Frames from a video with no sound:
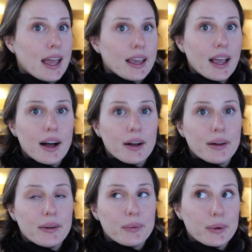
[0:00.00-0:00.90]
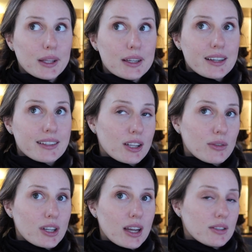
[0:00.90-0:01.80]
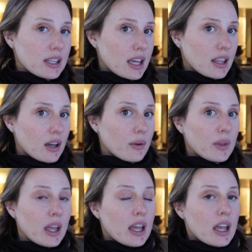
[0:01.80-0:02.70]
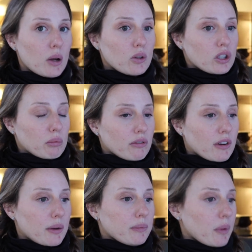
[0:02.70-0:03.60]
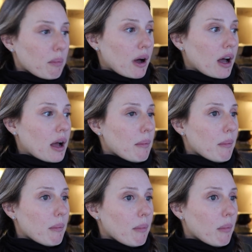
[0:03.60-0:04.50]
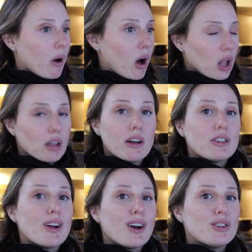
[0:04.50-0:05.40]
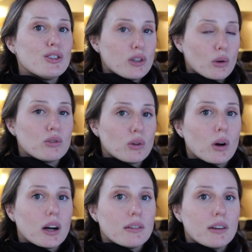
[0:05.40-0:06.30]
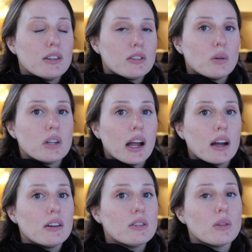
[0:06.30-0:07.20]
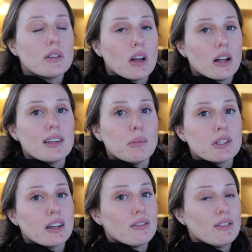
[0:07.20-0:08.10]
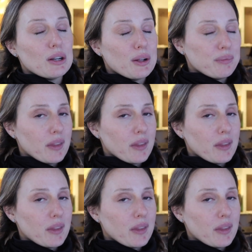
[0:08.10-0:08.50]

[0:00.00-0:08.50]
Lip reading: yeah, really a successful day of skiing though. It was super fun, but all of us are so sore and so tired. So this hot tub is gonna feel